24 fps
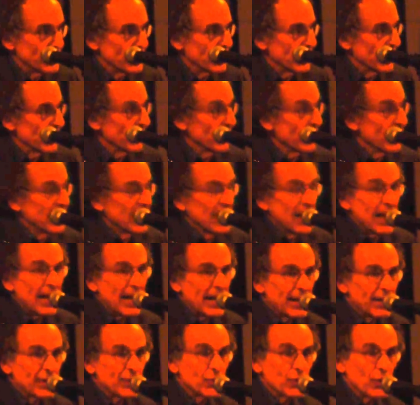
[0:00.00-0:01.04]
team,
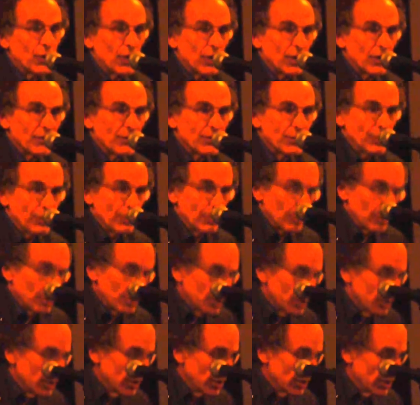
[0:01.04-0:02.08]
and as all of you.
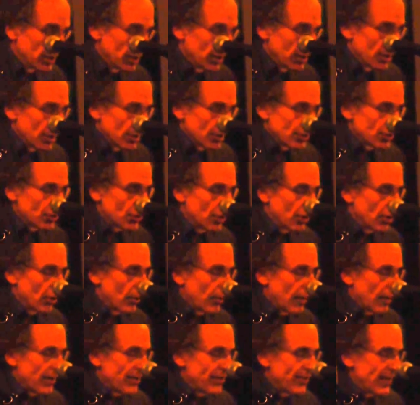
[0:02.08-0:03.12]

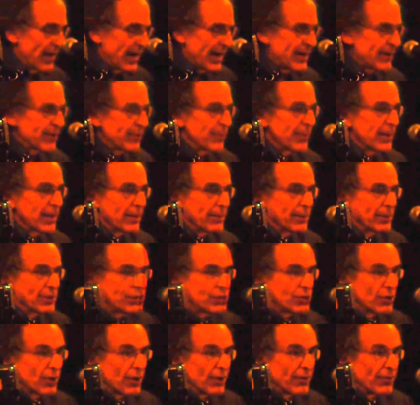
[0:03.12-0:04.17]
So that made me
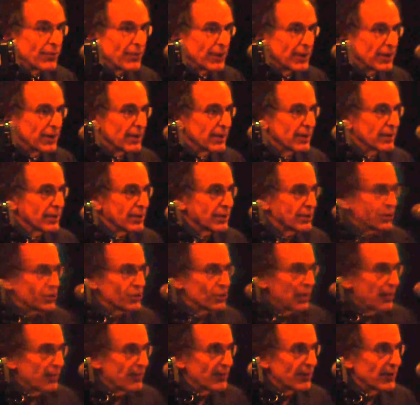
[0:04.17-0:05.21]
start thinking there's
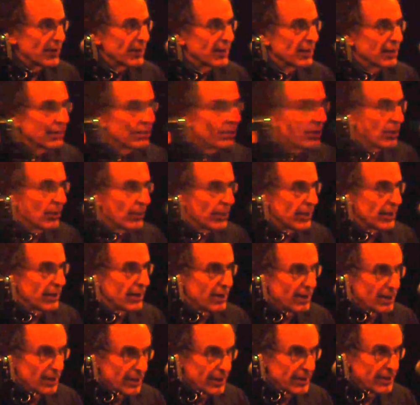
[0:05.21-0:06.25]
something going
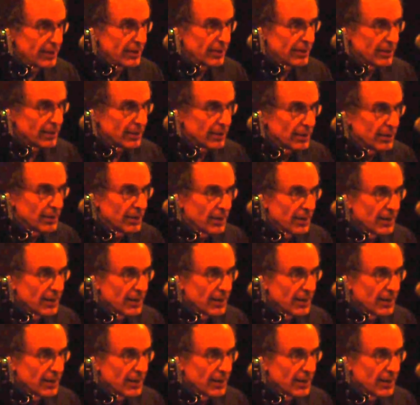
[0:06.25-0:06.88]
on here